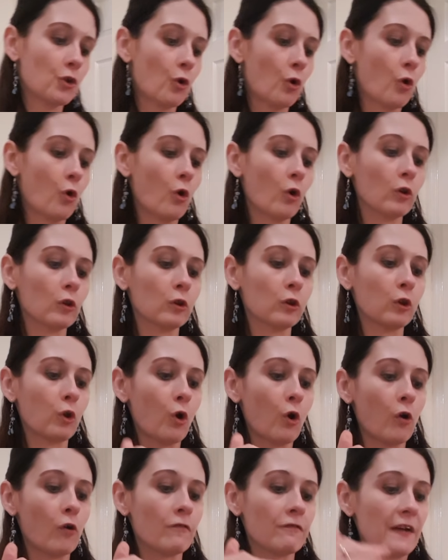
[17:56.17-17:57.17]
your
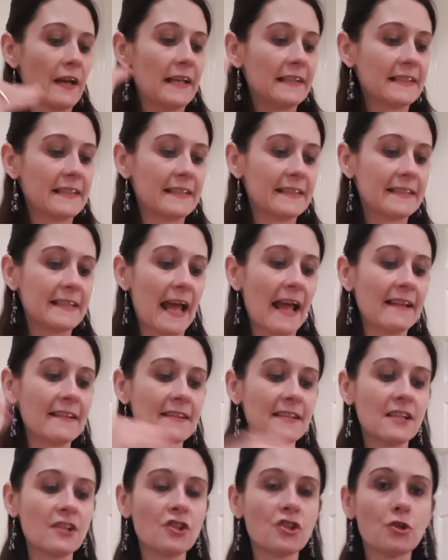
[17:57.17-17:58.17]
love is
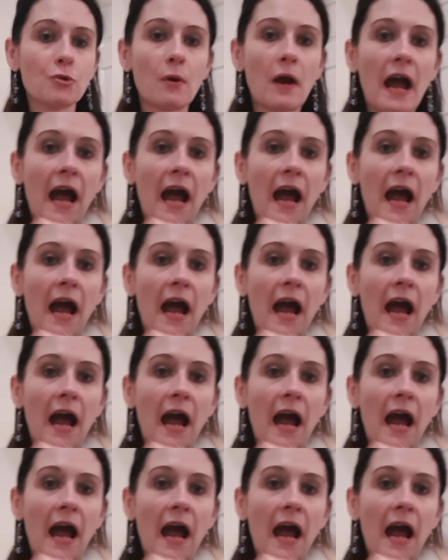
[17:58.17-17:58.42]
ascending to a